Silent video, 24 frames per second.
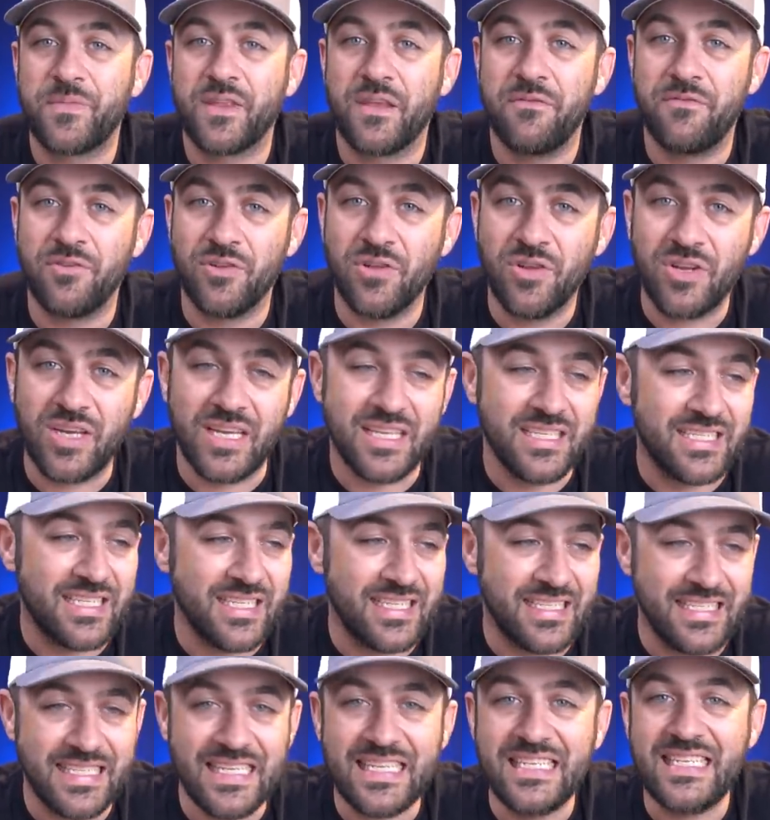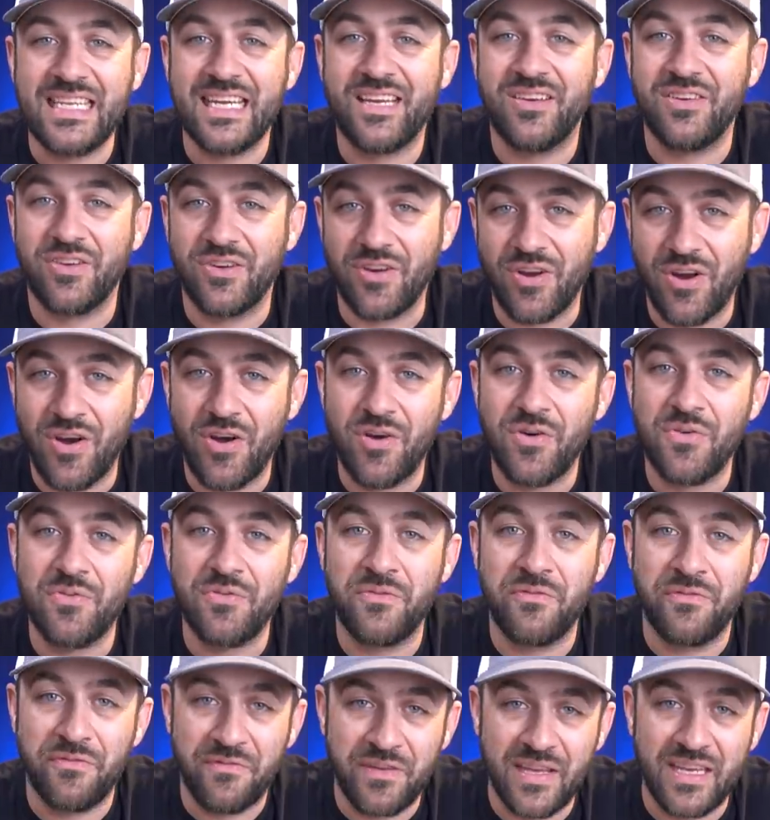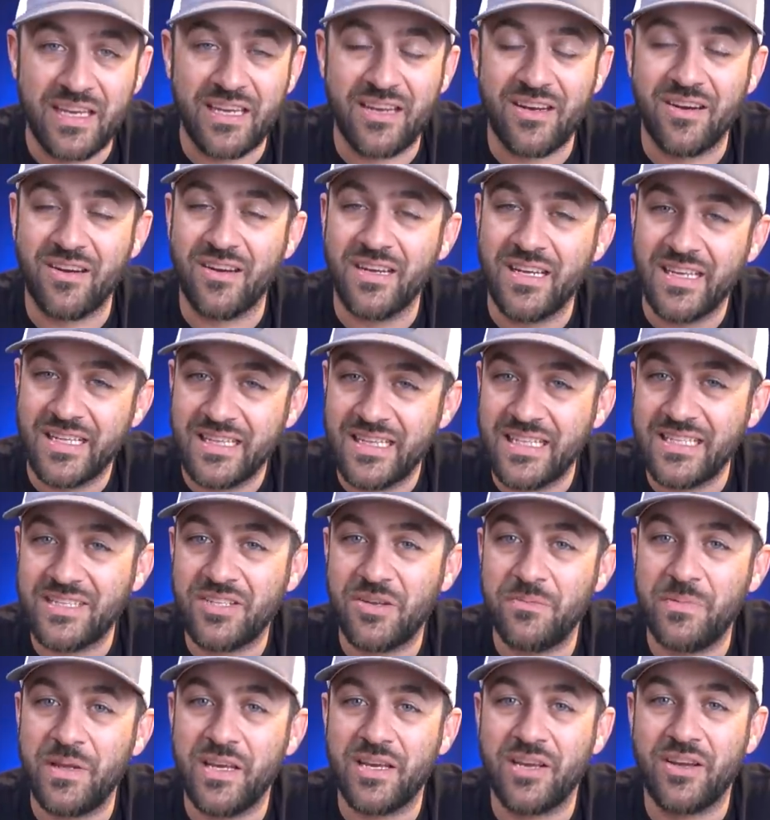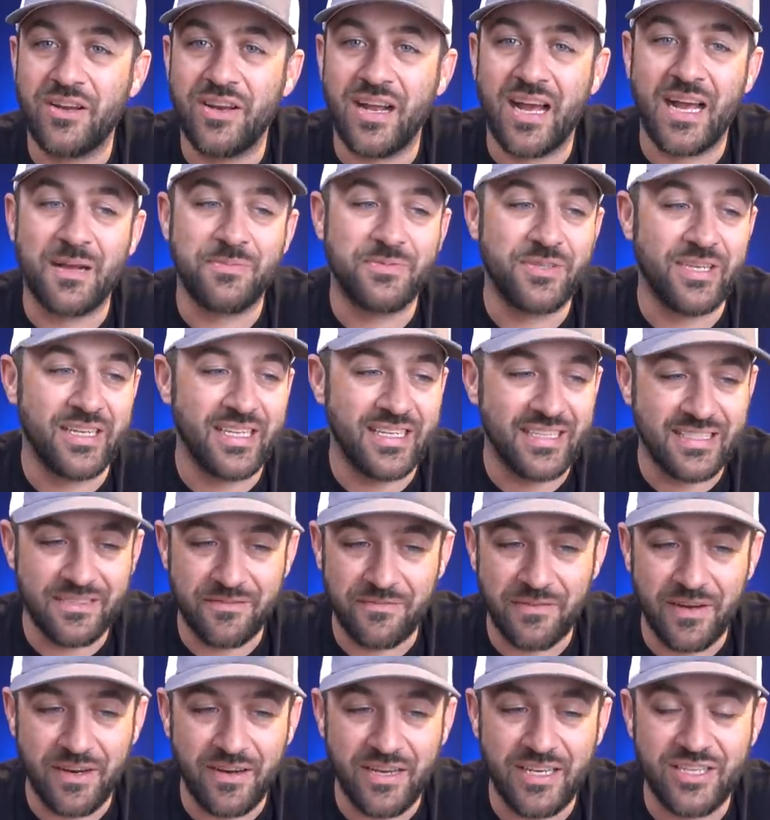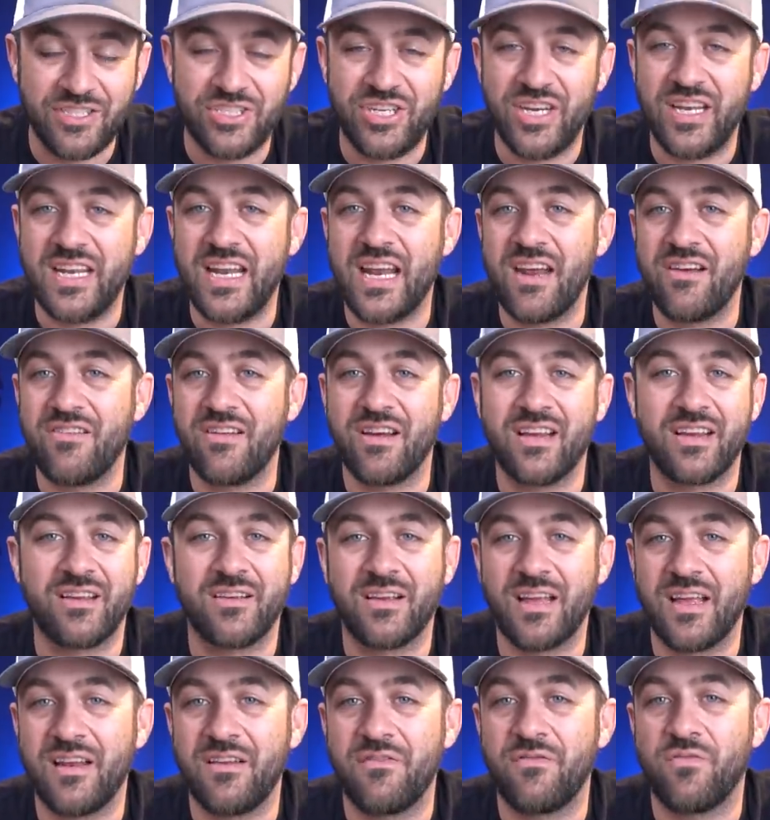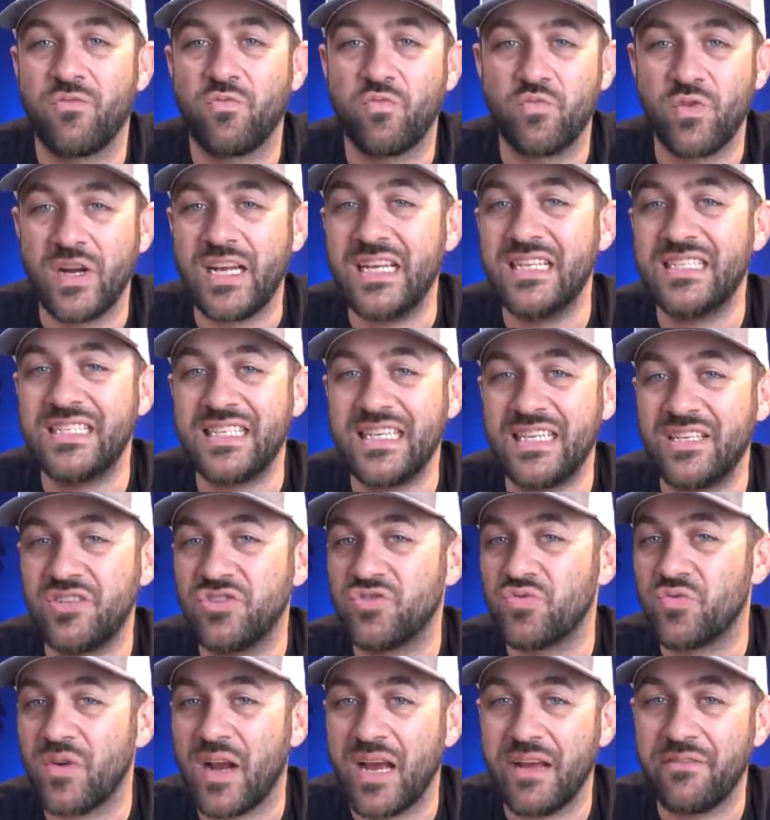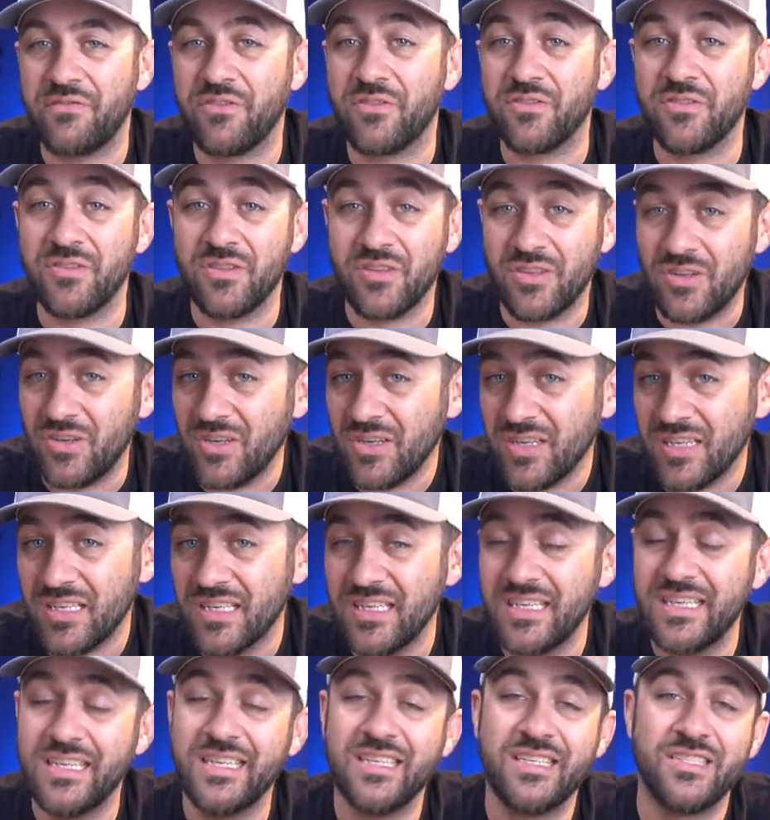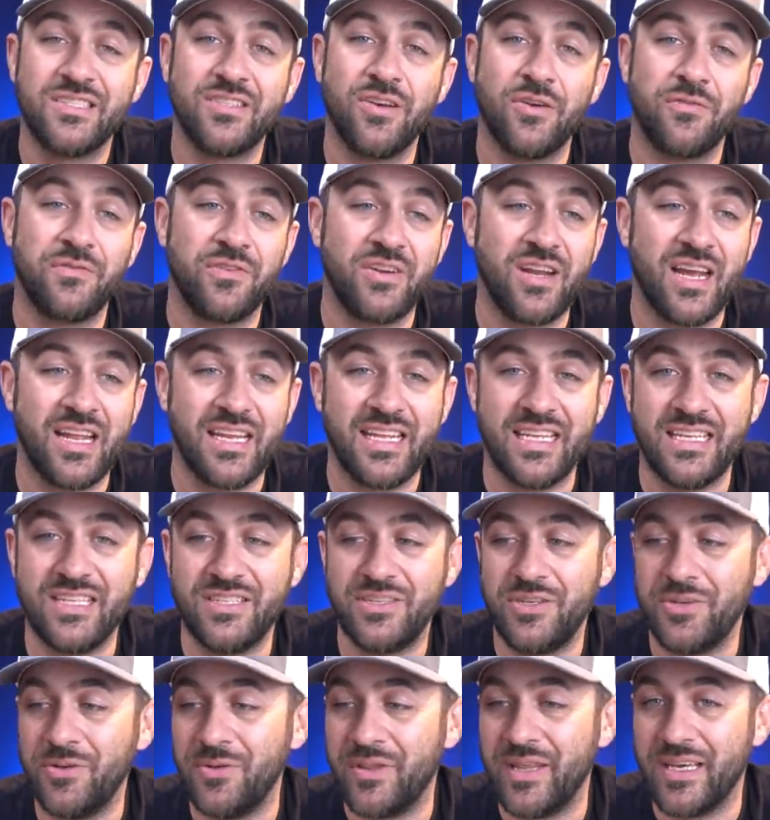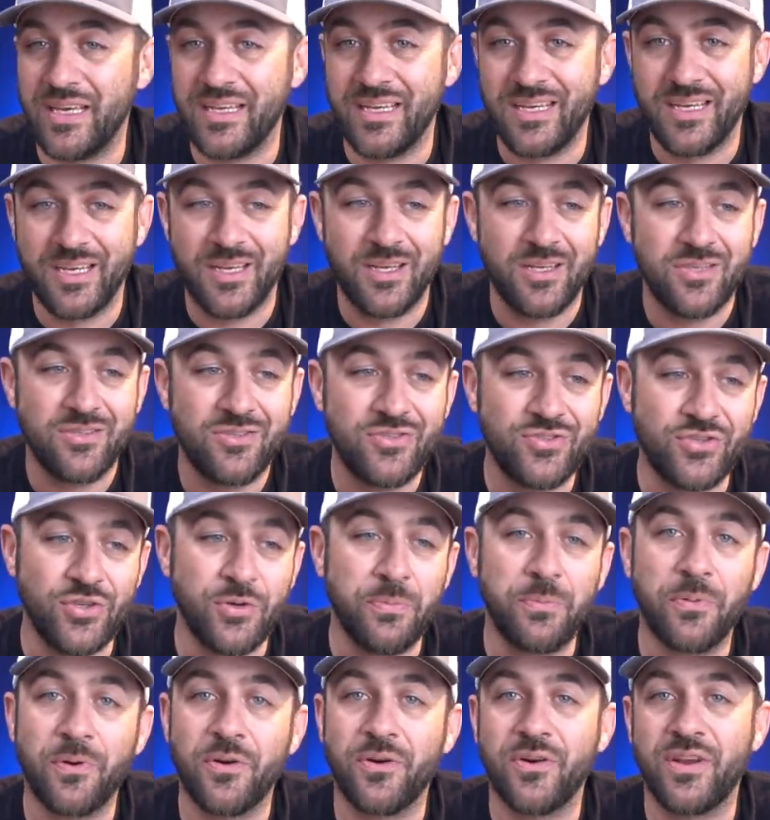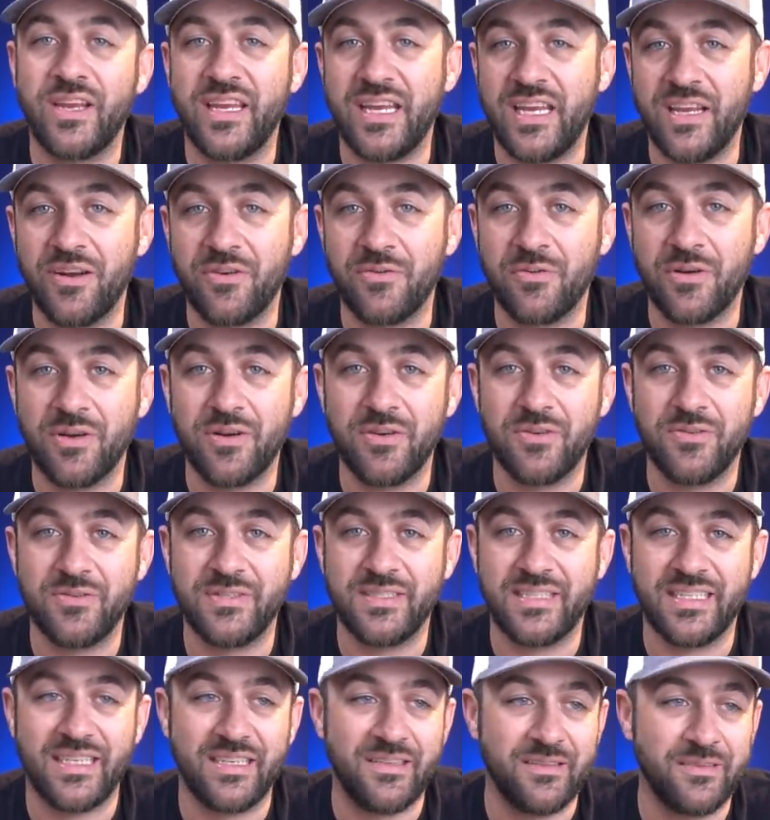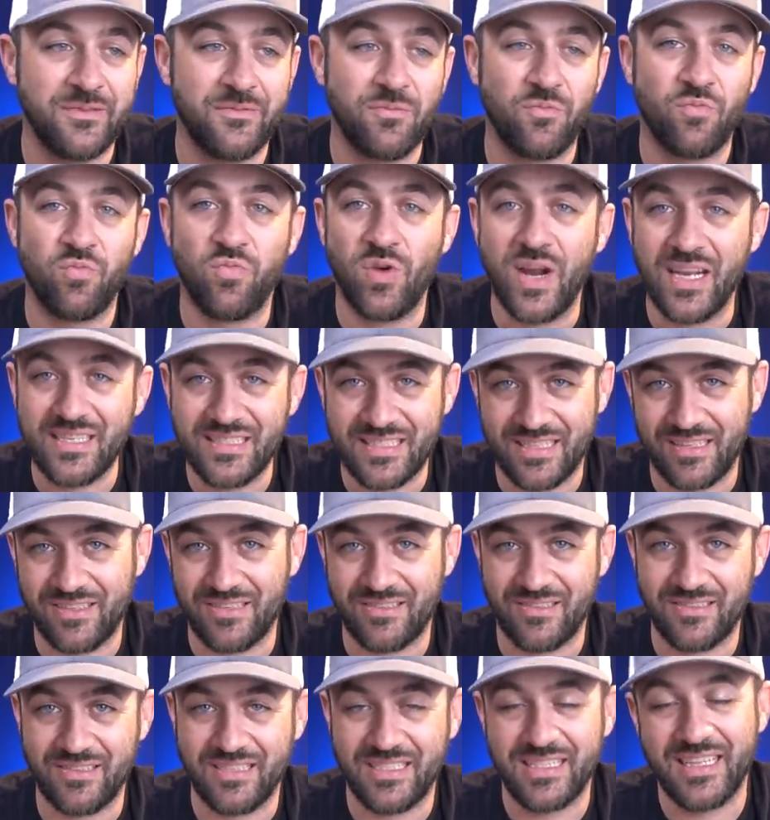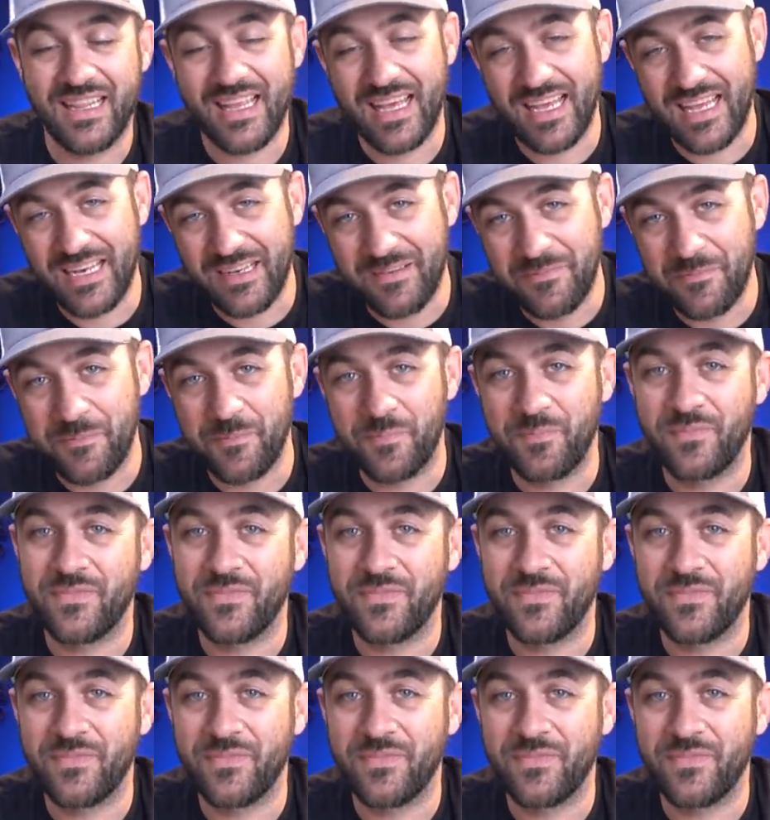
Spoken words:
if you're looking to detail your own figure, this could be a good option. It's very generic kind of racing driver look. So if you're not into the superheroes and wrestlers, then